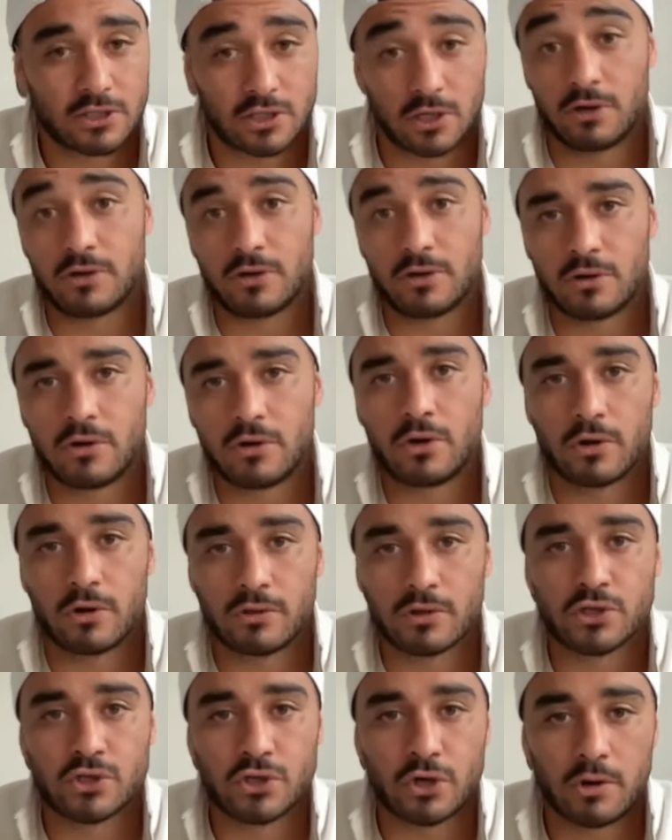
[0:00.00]
to learn learn
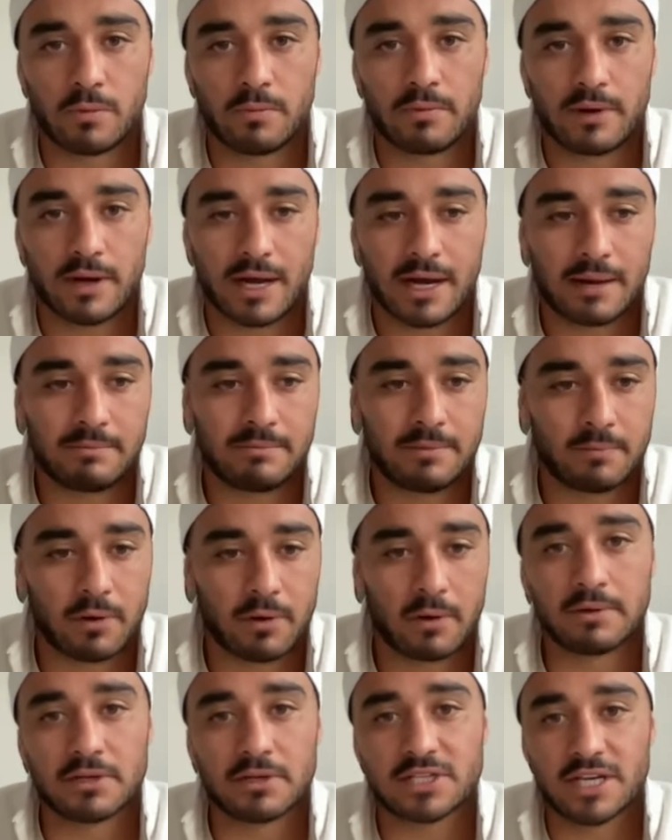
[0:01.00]
on the job. Um, you're
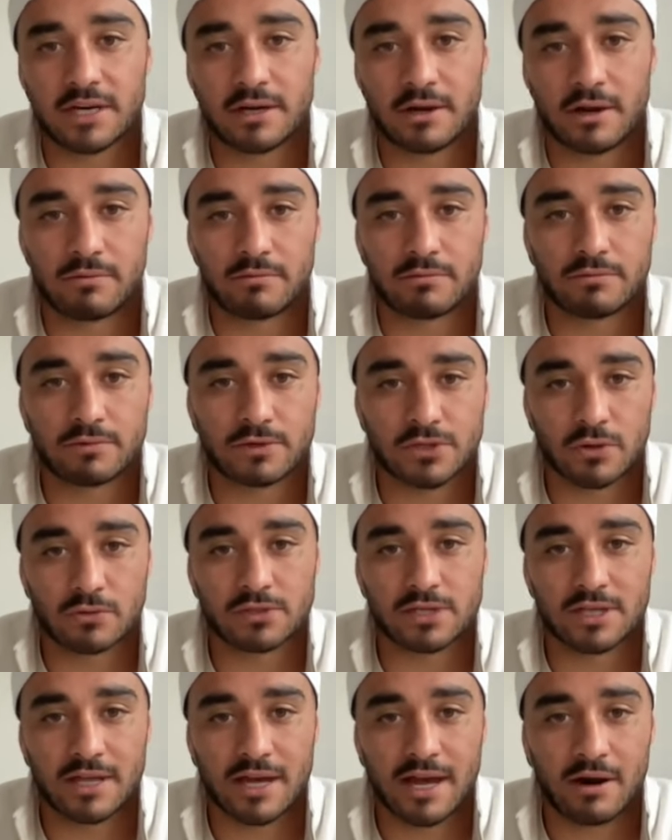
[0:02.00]
probably seeing like
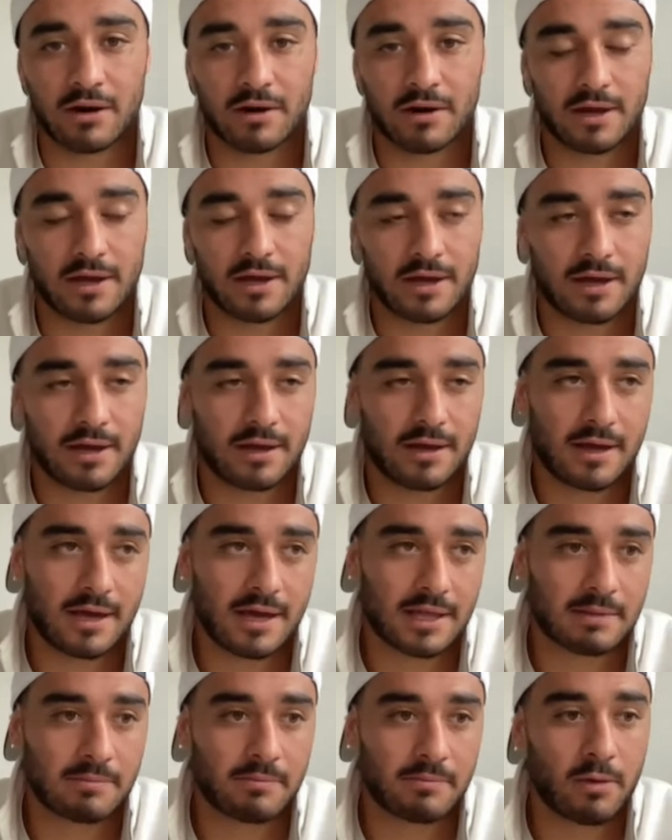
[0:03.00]
results that they are
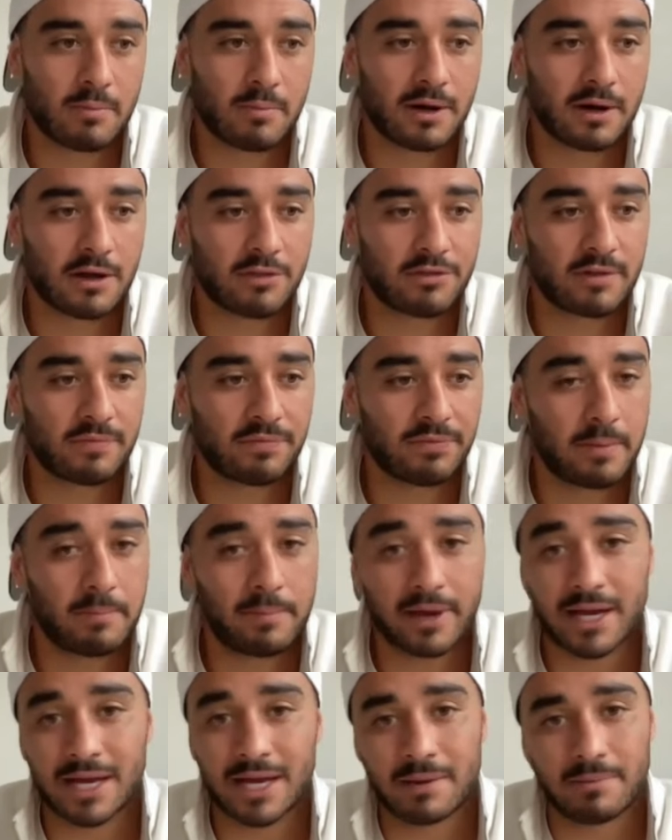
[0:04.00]
at the moment, and I think they're
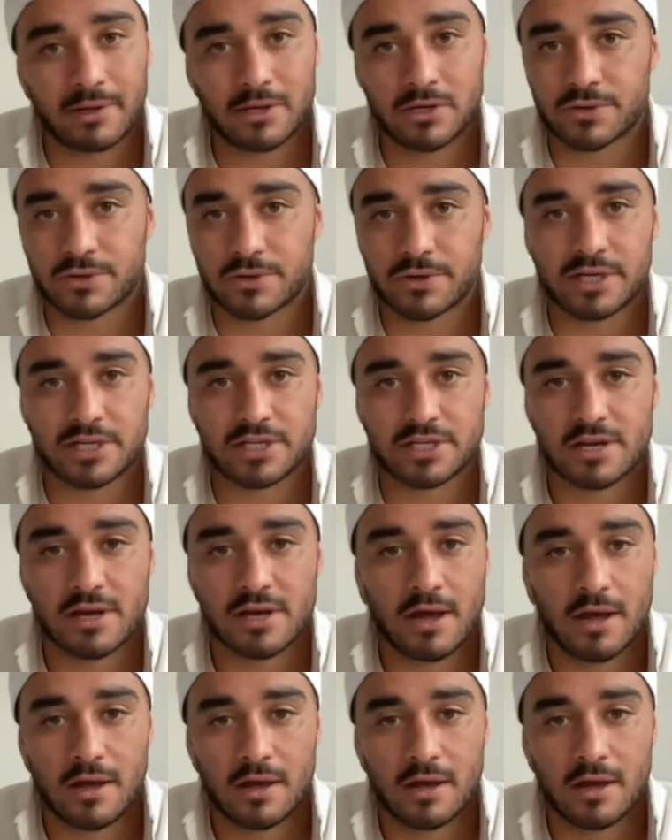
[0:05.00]
picking up injuries.